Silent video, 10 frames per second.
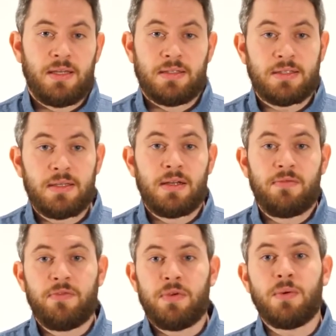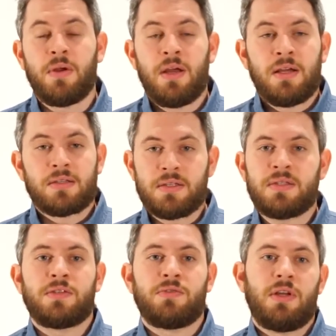in a single view. So this
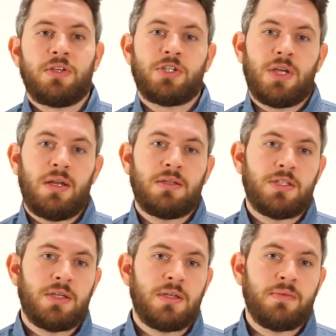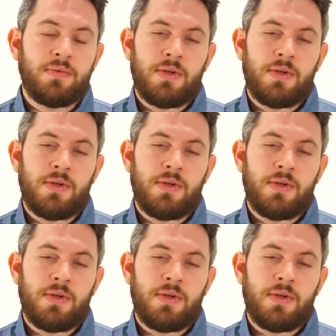is really challenging.